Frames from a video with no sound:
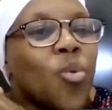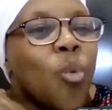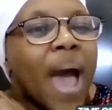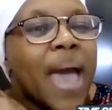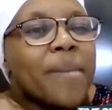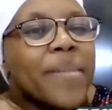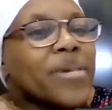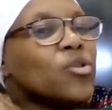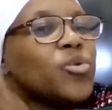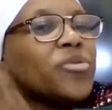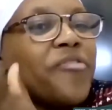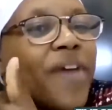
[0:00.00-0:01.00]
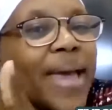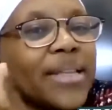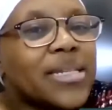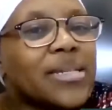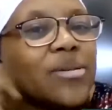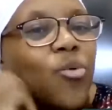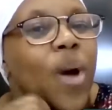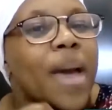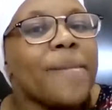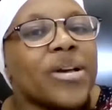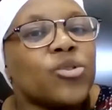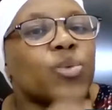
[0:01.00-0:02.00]
why must we fight? Why
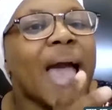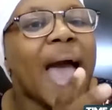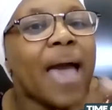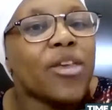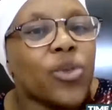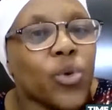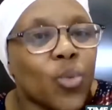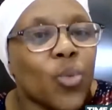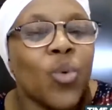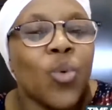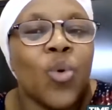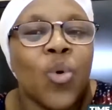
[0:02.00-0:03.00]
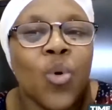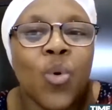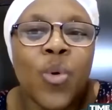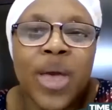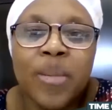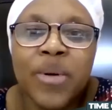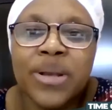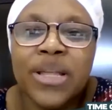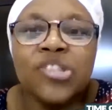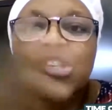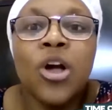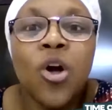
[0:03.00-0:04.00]
must we argue? Whereby
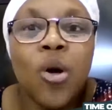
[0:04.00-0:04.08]
she